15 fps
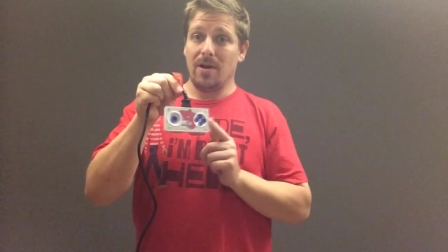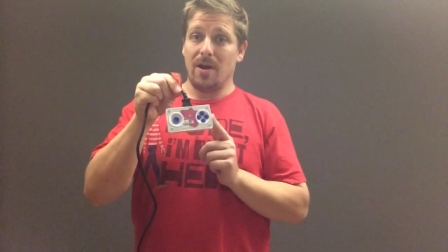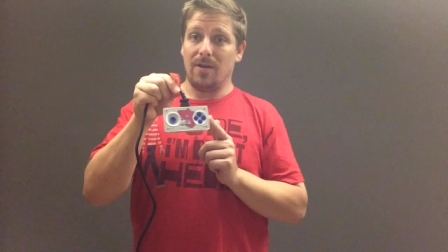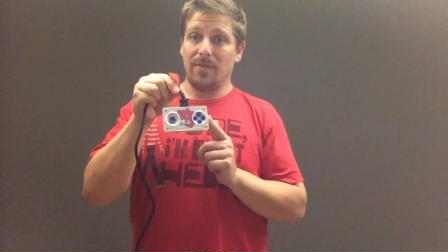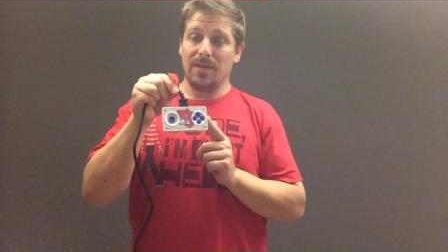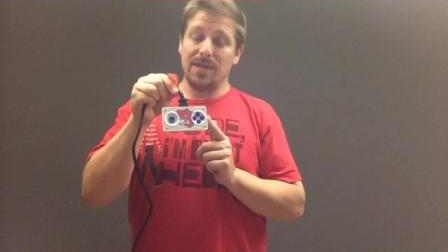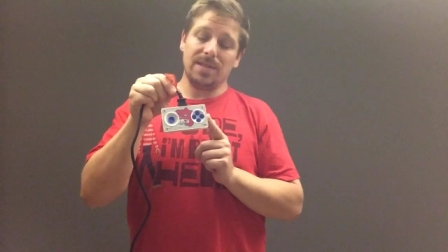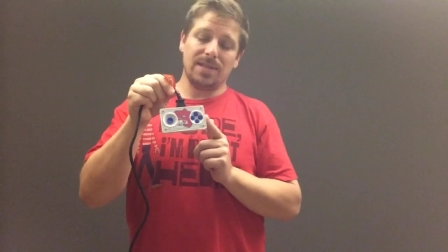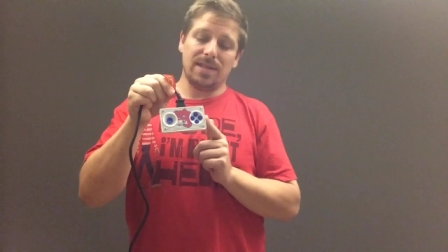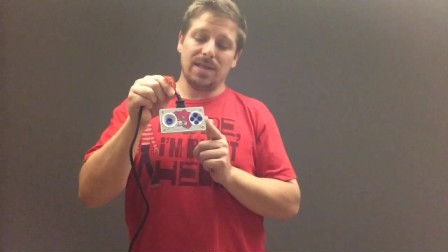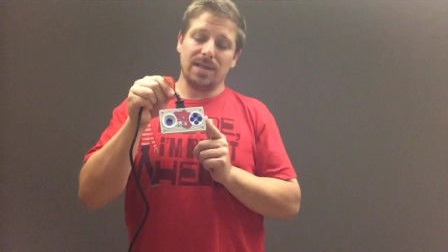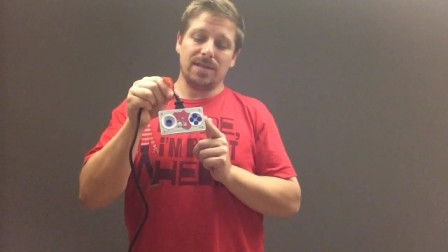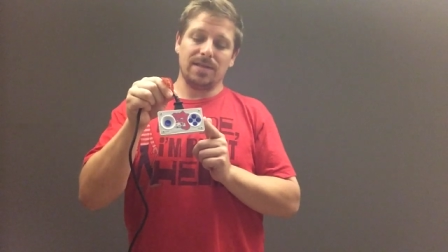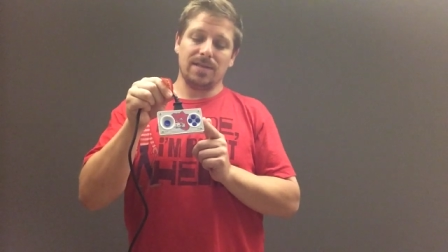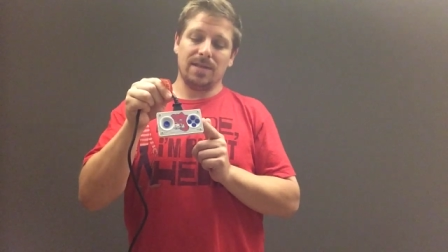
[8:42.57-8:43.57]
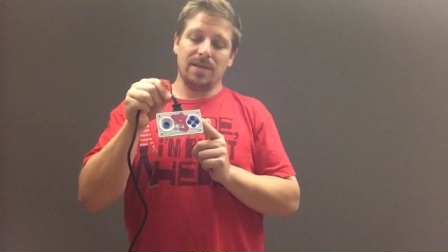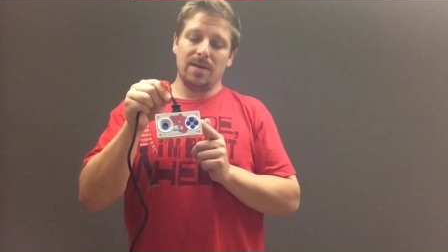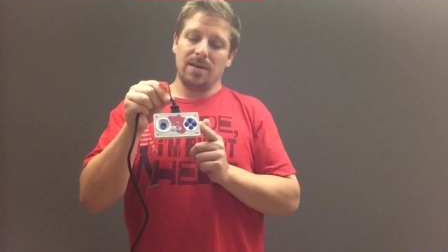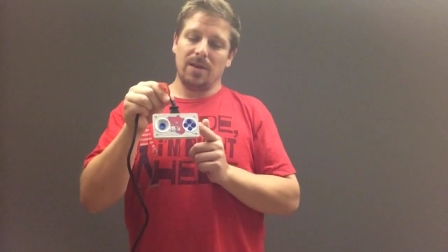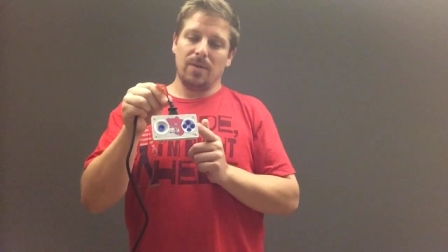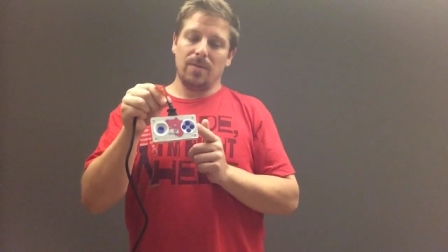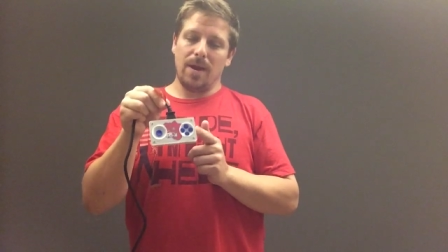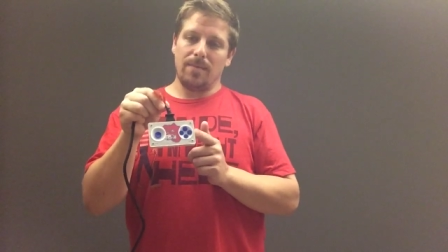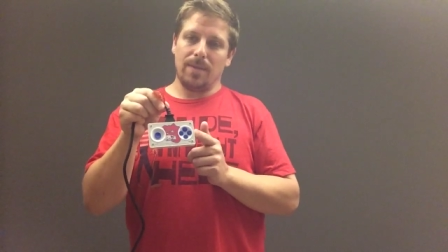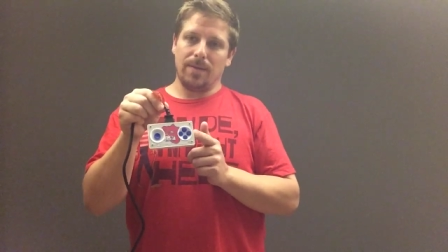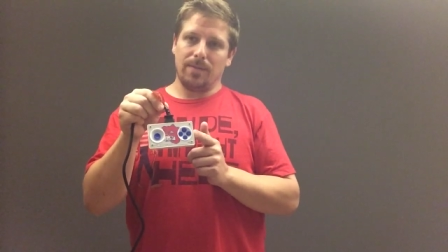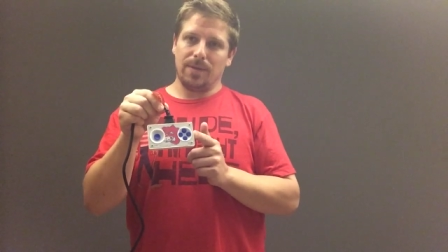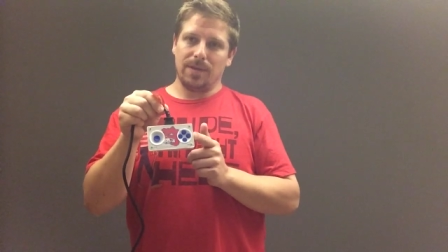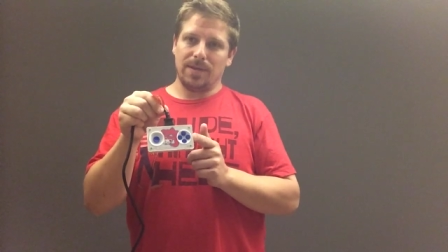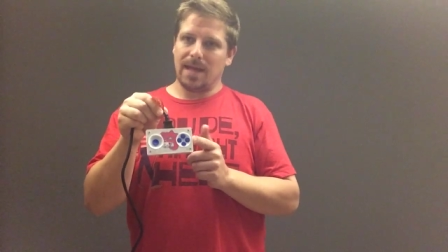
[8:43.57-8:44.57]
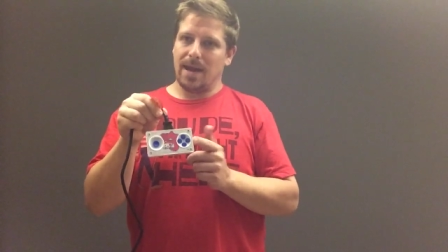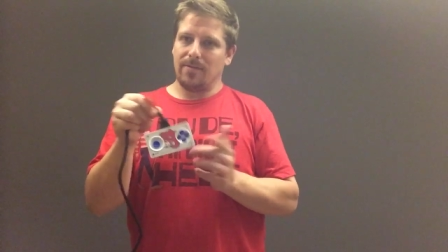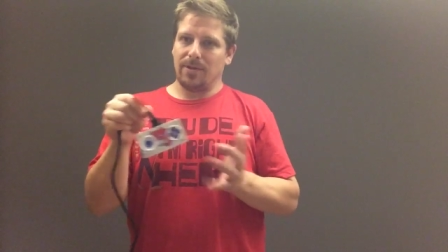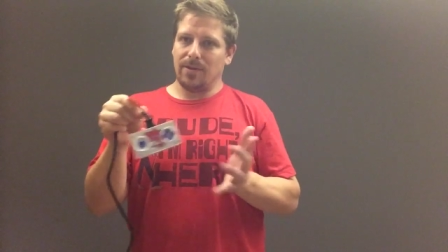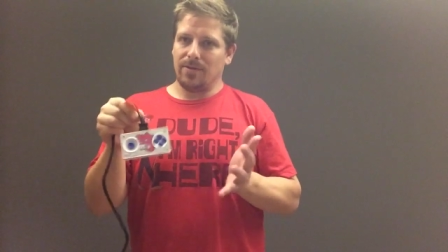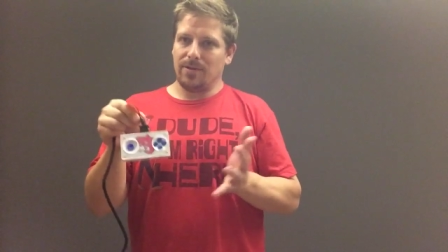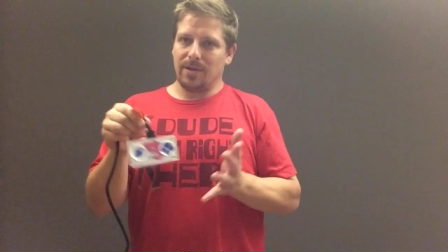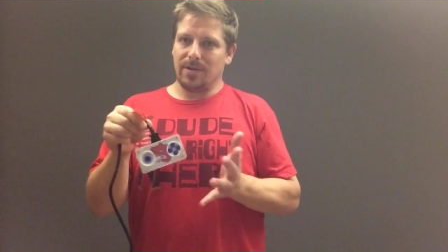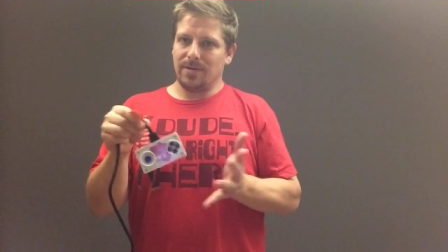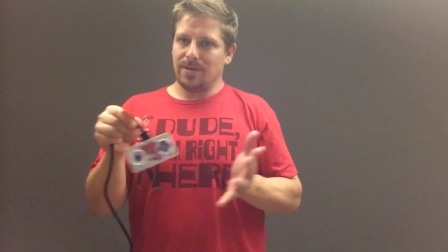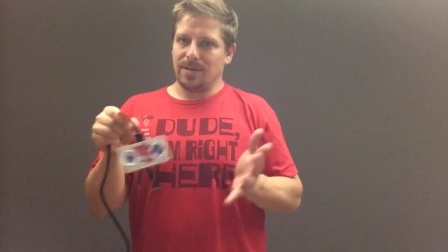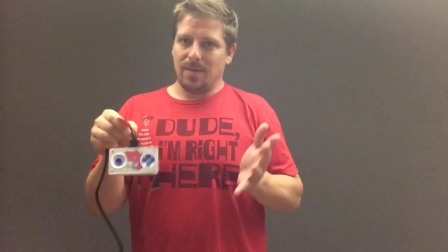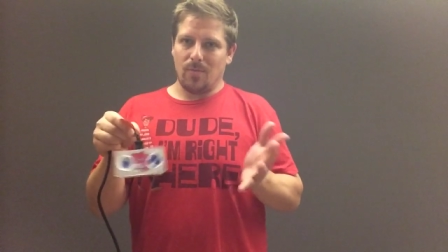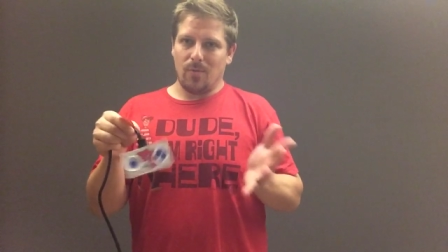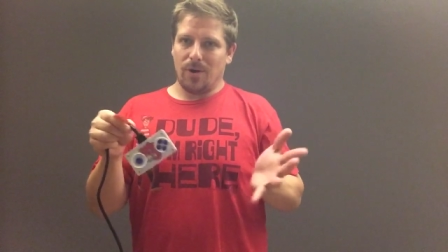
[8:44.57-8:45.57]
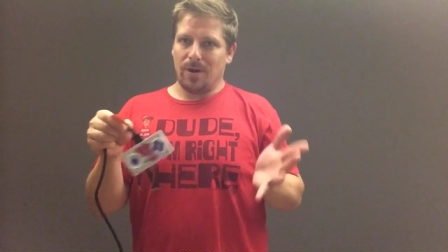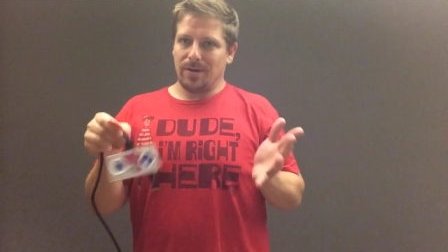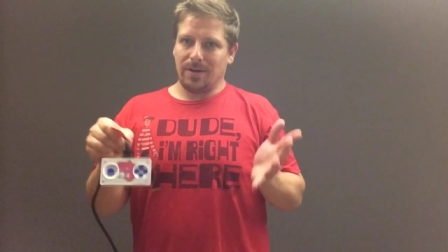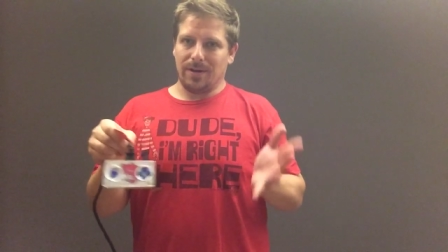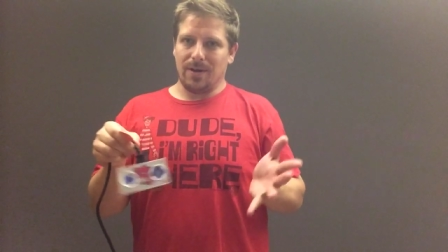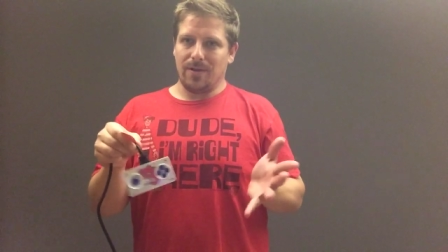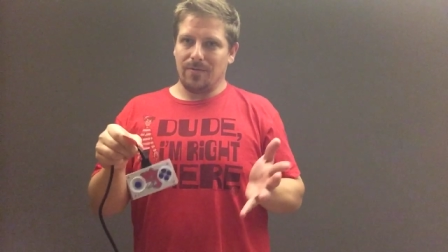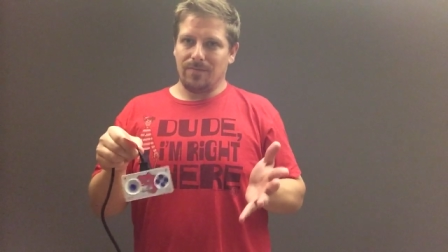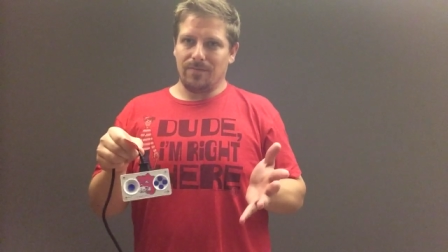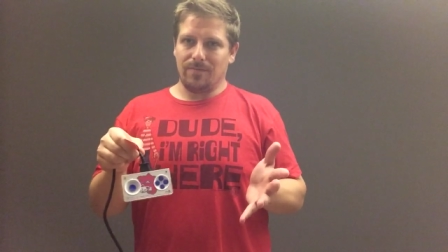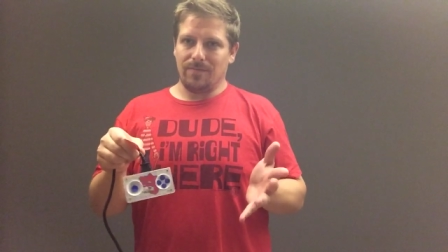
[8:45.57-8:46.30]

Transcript: on these things you might be able to download it somewhere, you know,